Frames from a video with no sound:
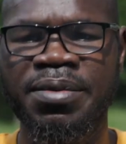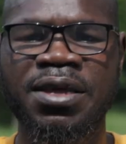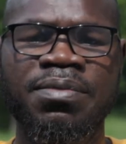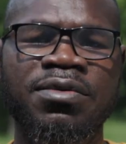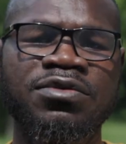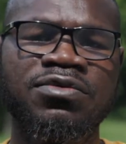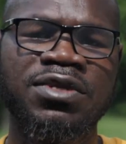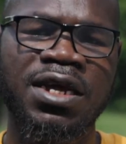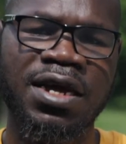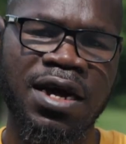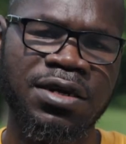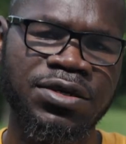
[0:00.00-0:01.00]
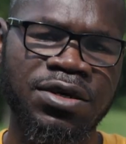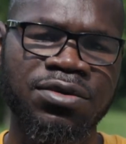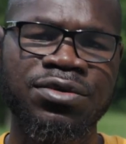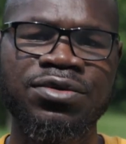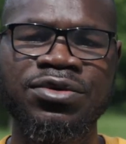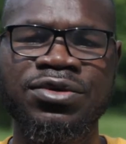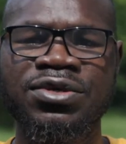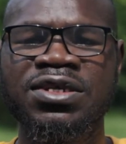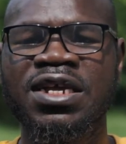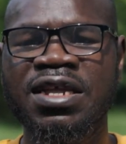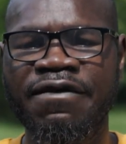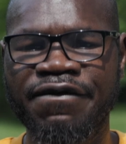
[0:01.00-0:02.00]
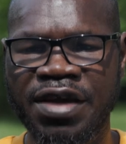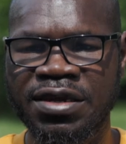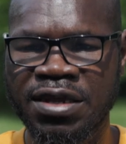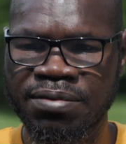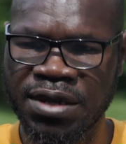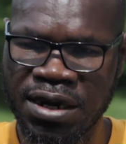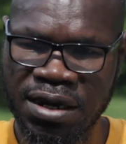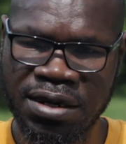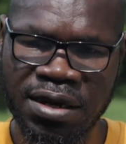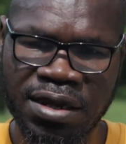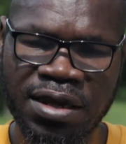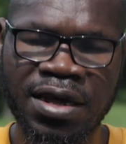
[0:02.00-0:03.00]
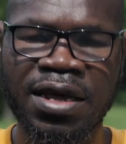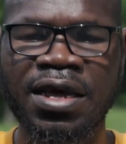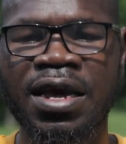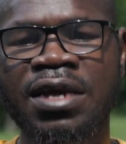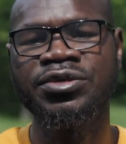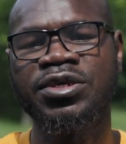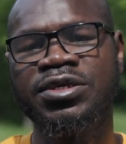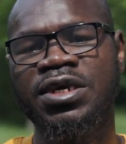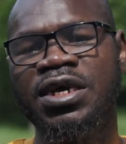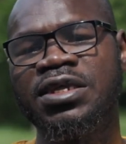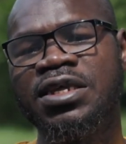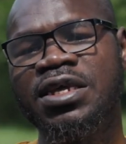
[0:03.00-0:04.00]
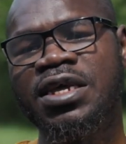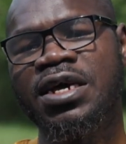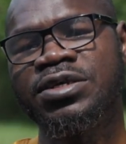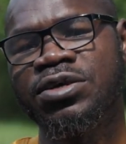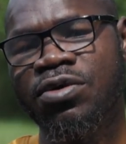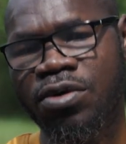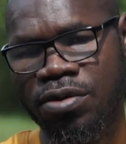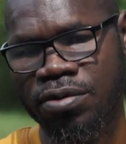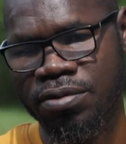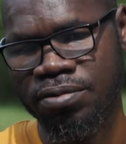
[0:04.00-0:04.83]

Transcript: people to take action on issues that affect them directly and society as a whole.